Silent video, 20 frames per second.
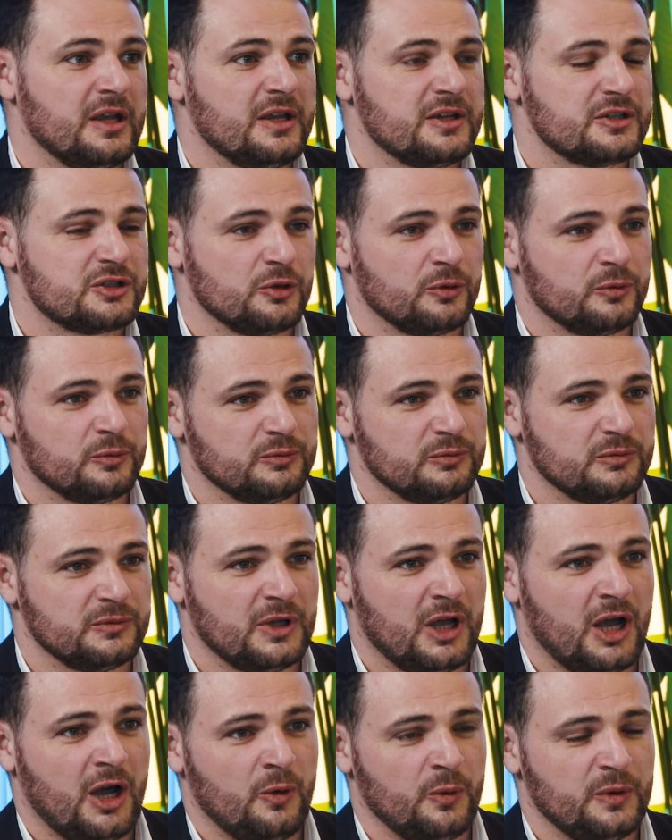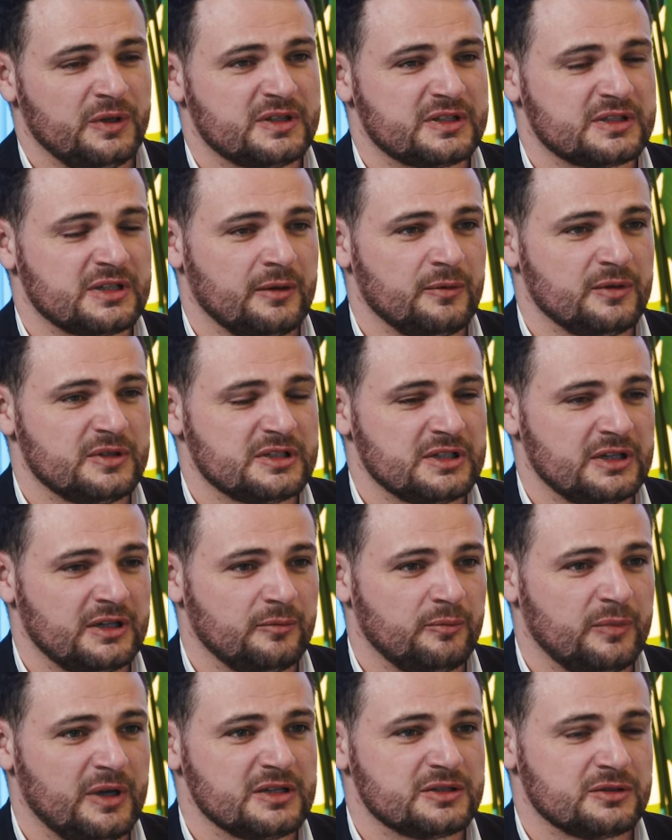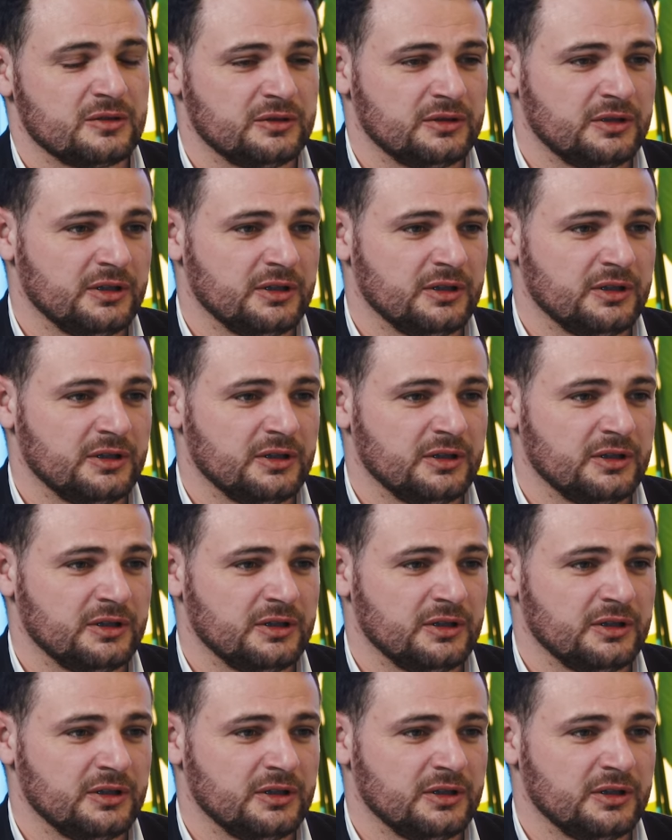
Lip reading: So now it's, I would say, based on